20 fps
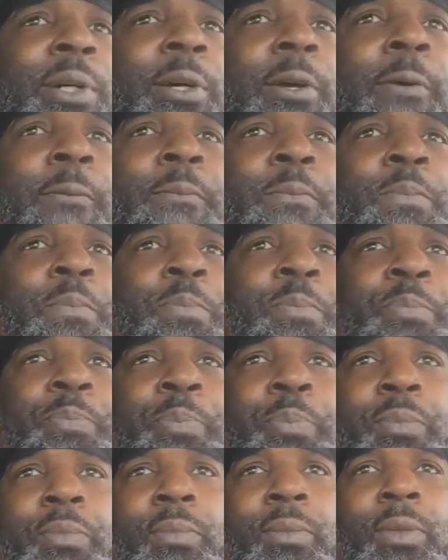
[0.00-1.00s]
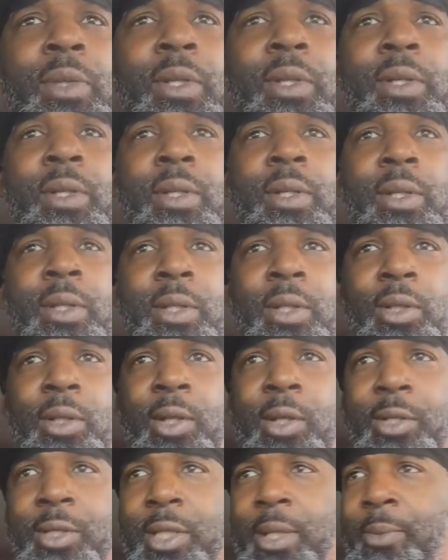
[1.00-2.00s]
but, you
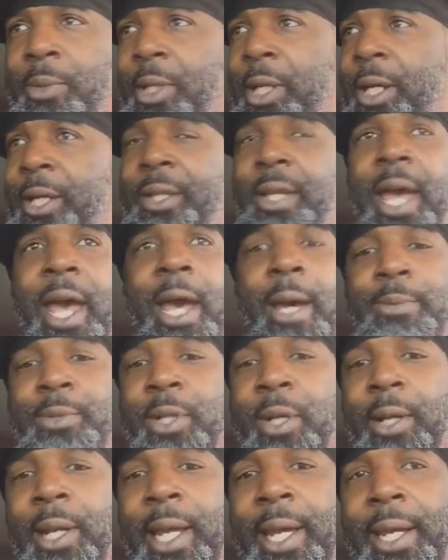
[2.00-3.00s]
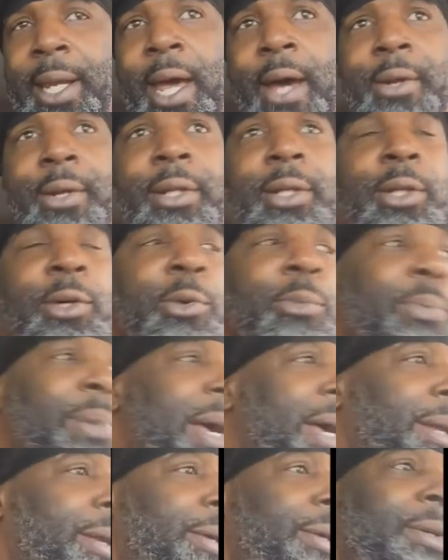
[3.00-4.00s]
know, some of the other apps are laid out a little
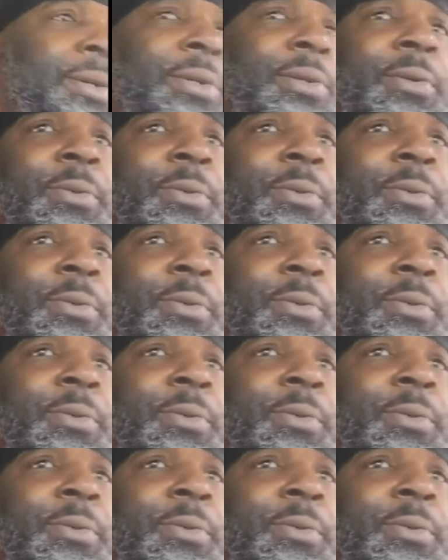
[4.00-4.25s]
better.